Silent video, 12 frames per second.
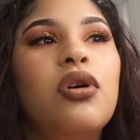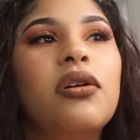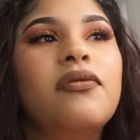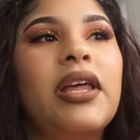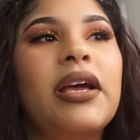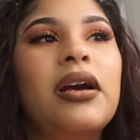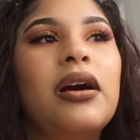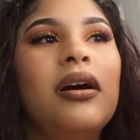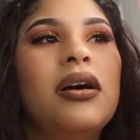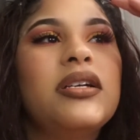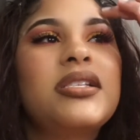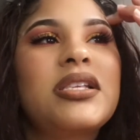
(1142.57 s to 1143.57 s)
of like
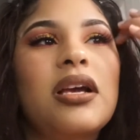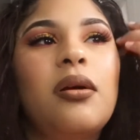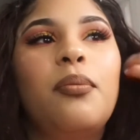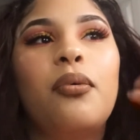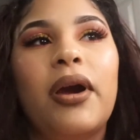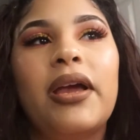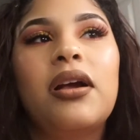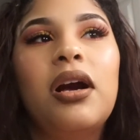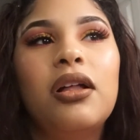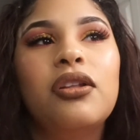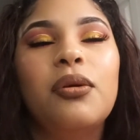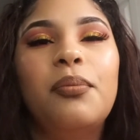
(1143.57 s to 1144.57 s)
it's like a bright
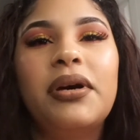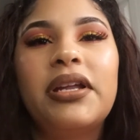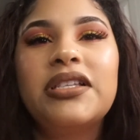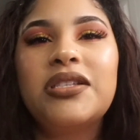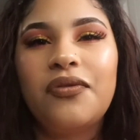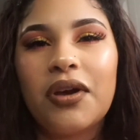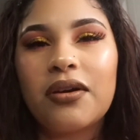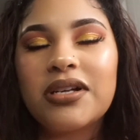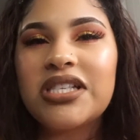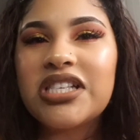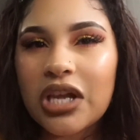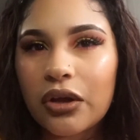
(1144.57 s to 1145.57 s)
color, but it's very
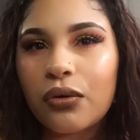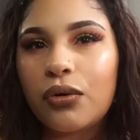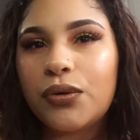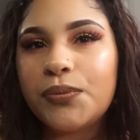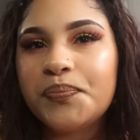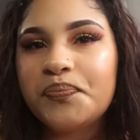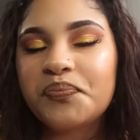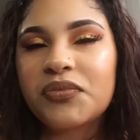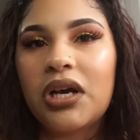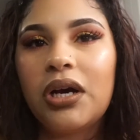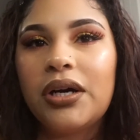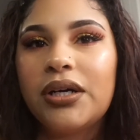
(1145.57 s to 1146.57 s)
subtle.
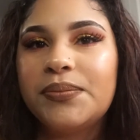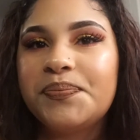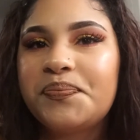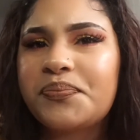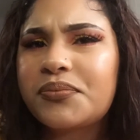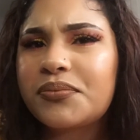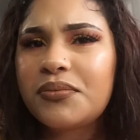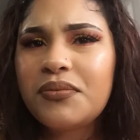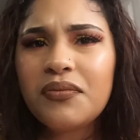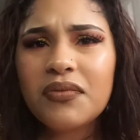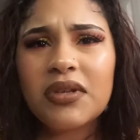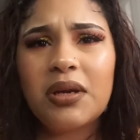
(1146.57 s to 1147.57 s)

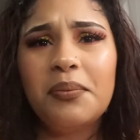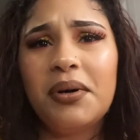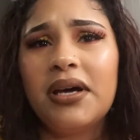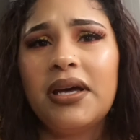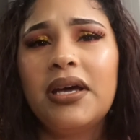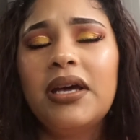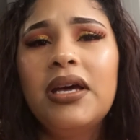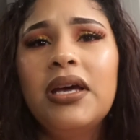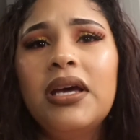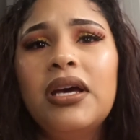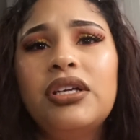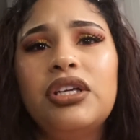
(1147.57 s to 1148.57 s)
But
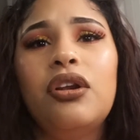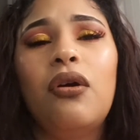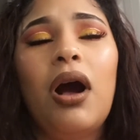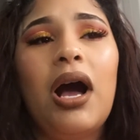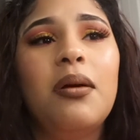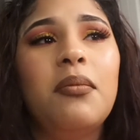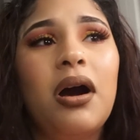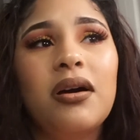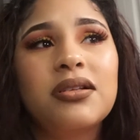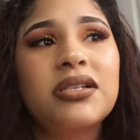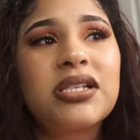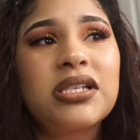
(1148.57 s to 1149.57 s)
you know,
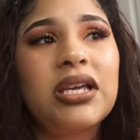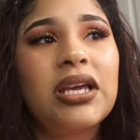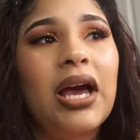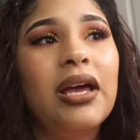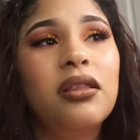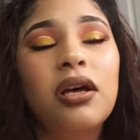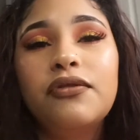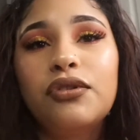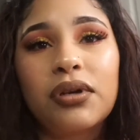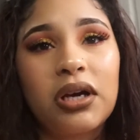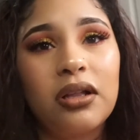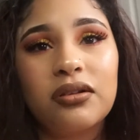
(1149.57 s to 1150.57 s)
I love
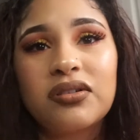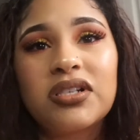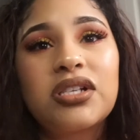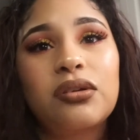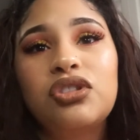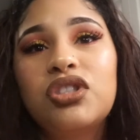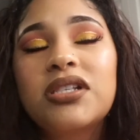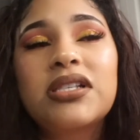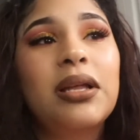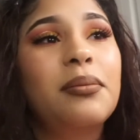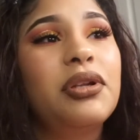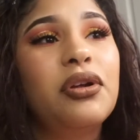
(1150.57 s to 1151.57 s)
doing colors, so just
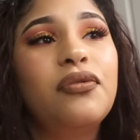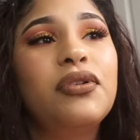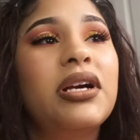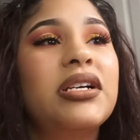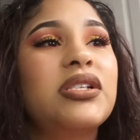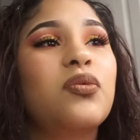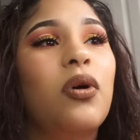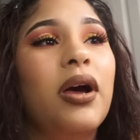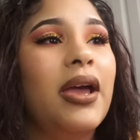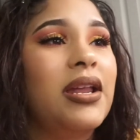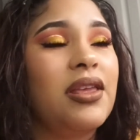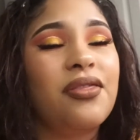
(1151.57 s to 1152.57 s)
let me know if you guys want
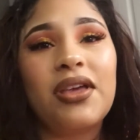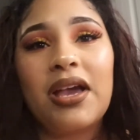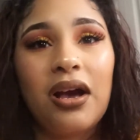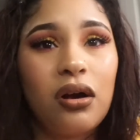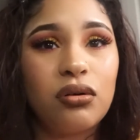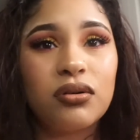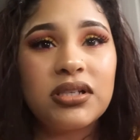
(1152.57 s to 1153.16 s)
anything else.